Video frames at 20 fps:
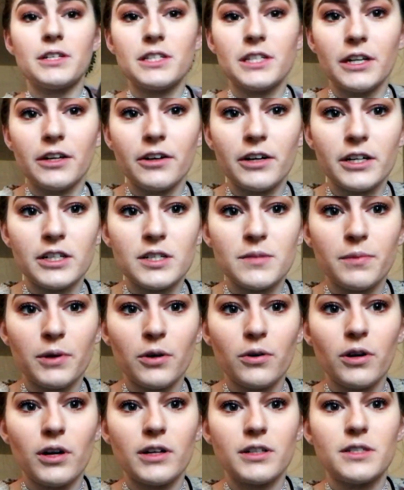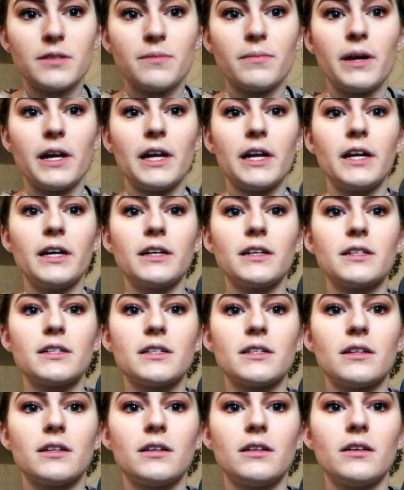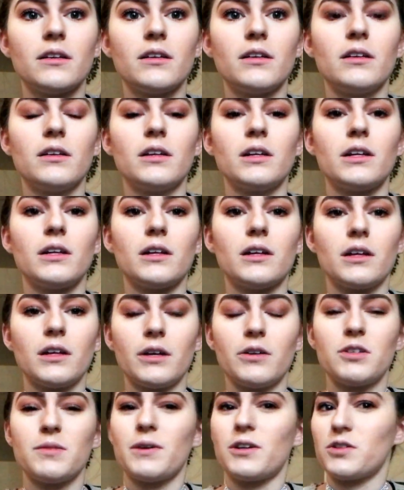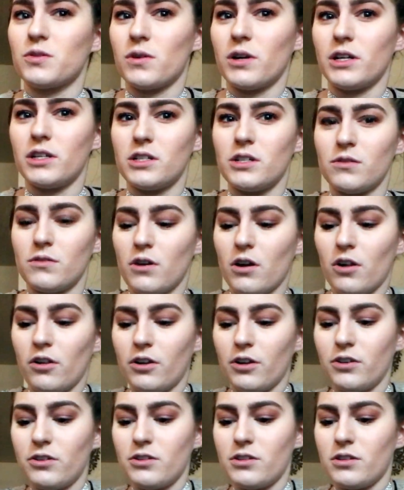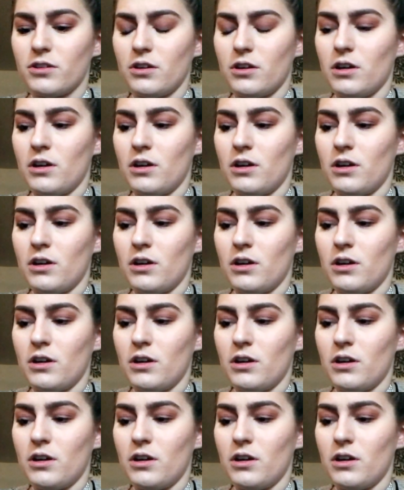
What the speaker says: Secrets Pro Cosmetics. It was about $22.